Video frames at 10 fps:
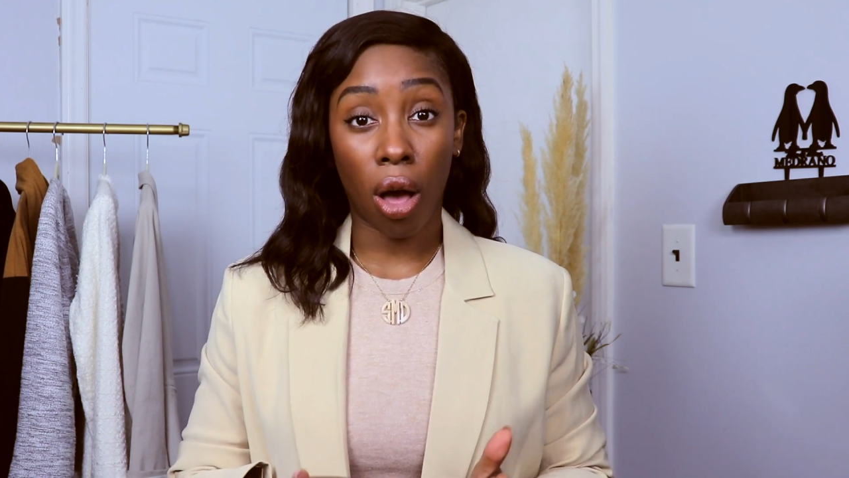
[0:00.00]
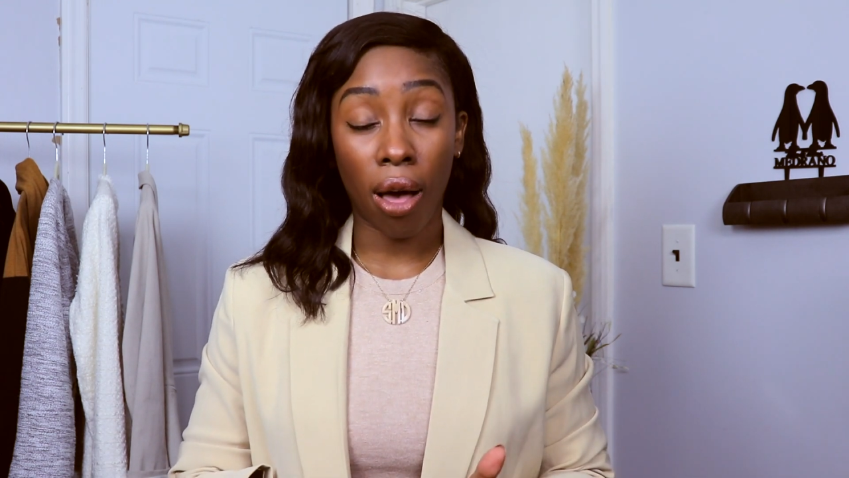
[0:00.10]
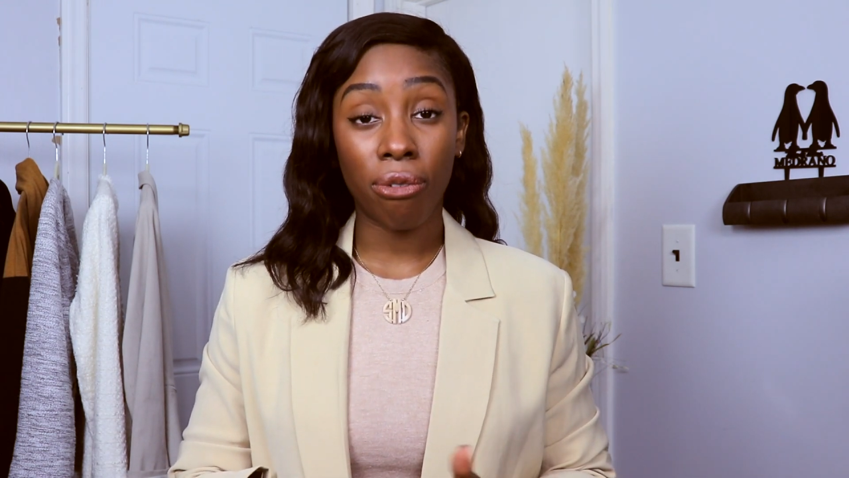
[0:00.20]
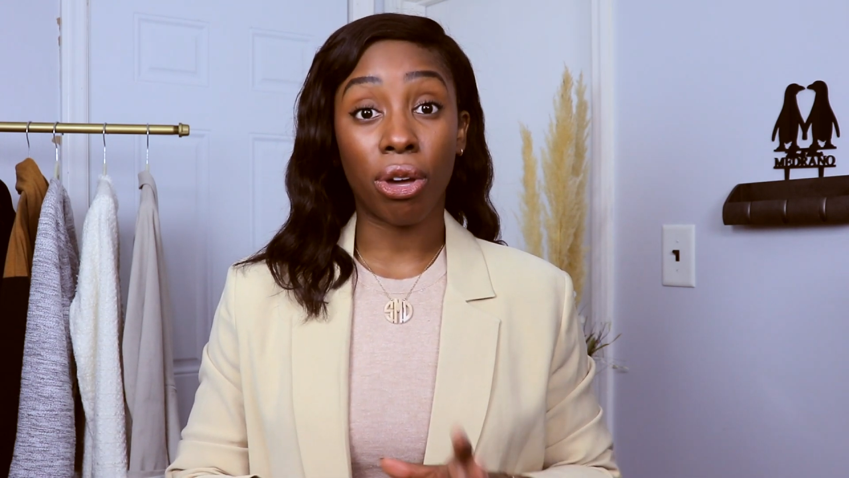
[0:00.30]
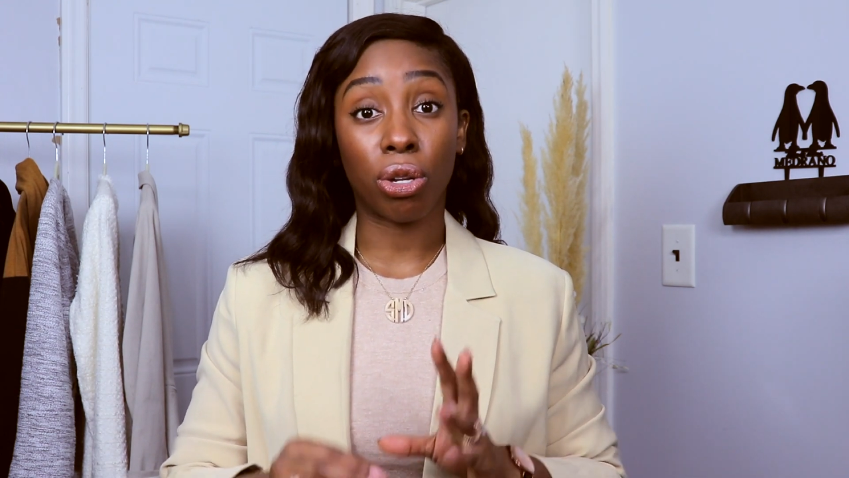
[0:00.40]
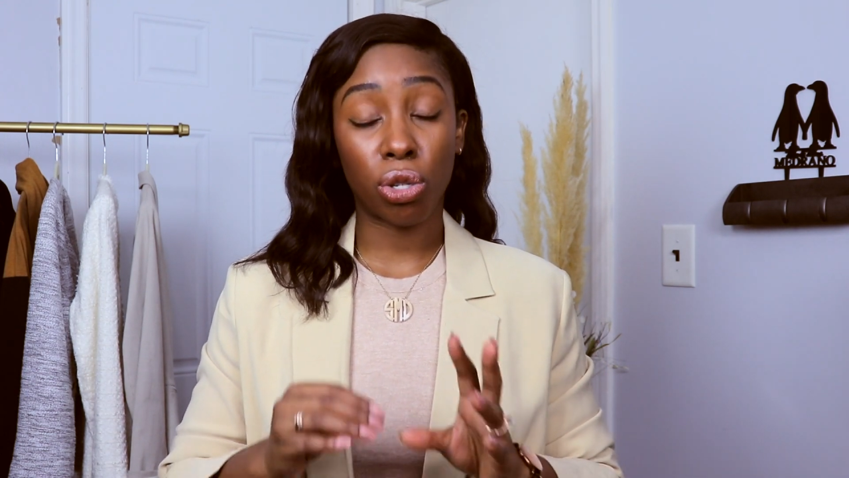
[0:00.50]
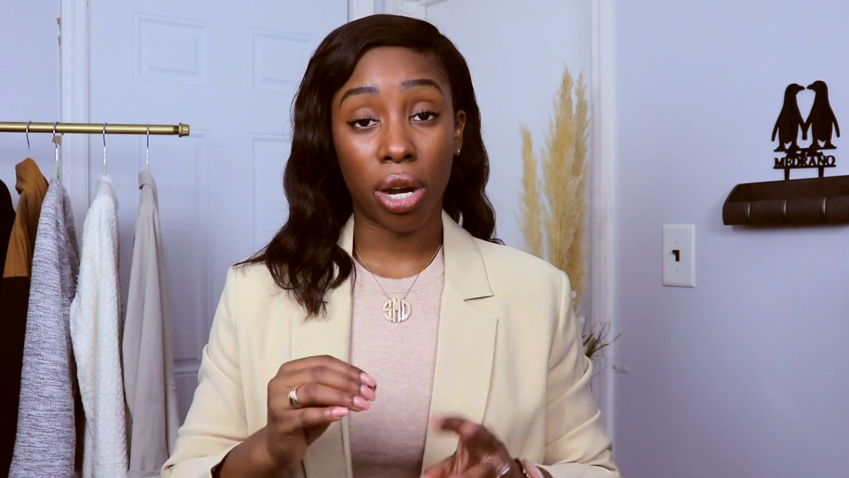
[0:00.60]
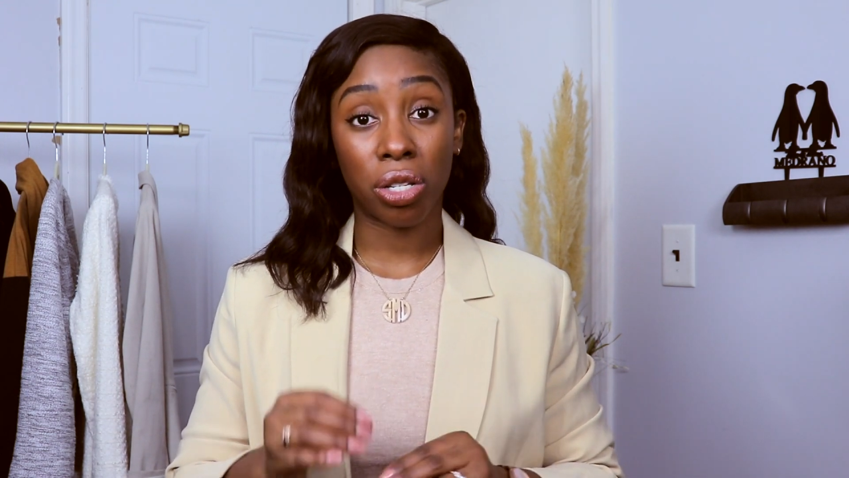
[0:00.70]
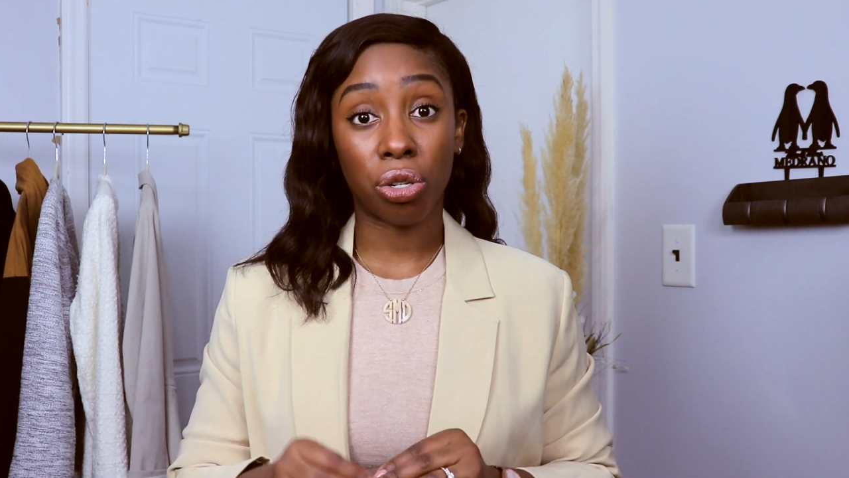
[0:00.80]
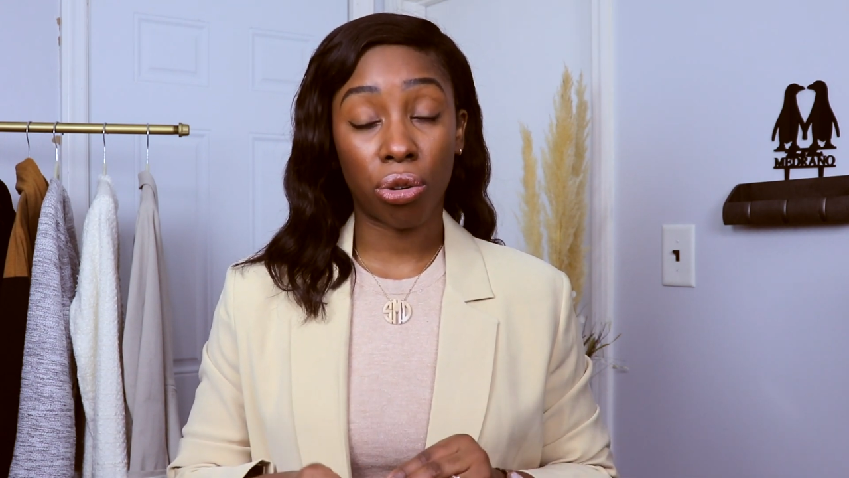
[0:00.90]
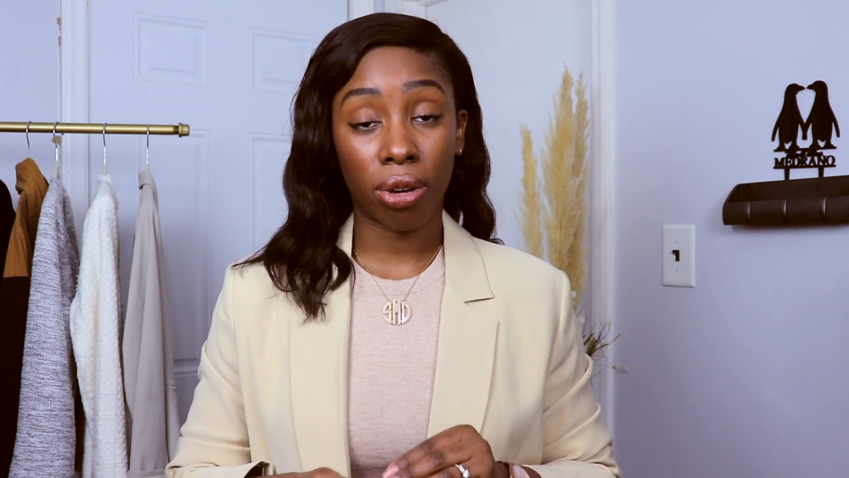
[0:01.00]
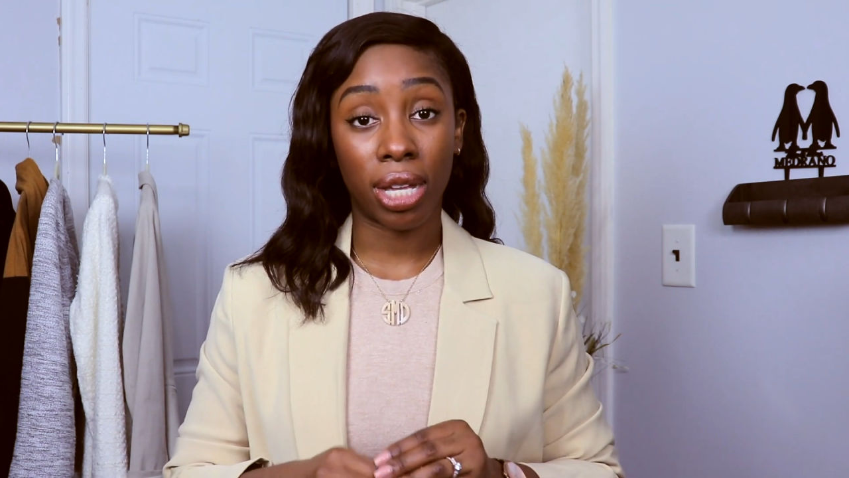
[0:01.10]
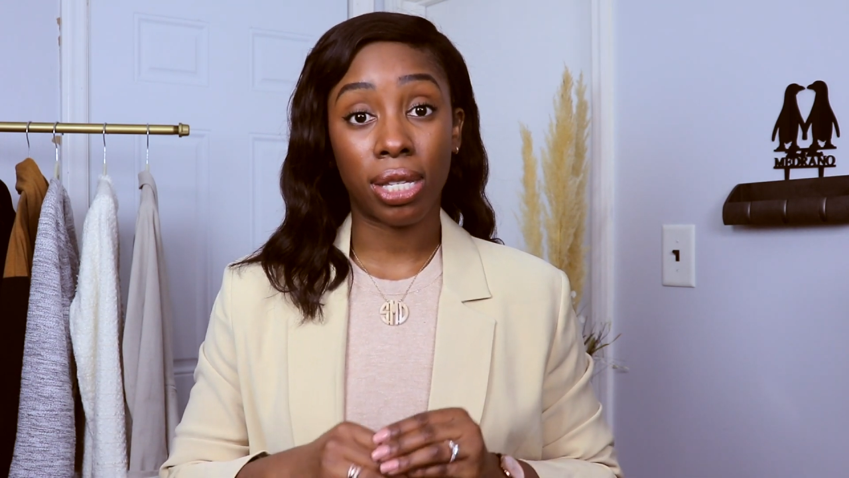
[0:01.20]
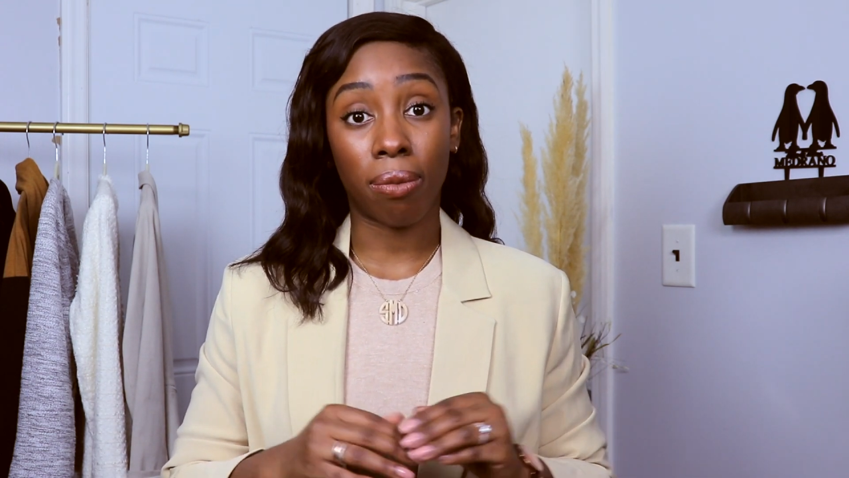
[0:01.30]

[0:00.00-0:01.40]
off and trying to create